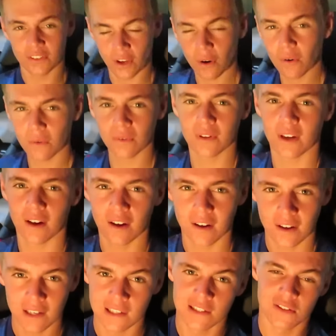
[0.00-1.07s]
Yo
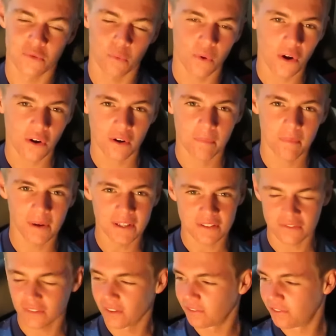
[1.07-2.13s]
guys, welcome
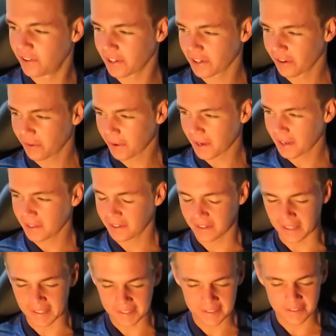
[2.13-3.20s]
back to another video,
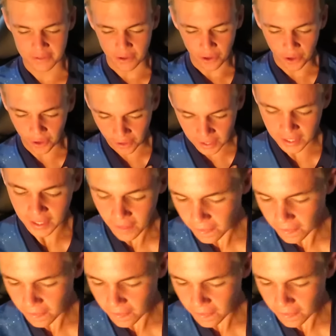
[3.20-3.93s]
and it is early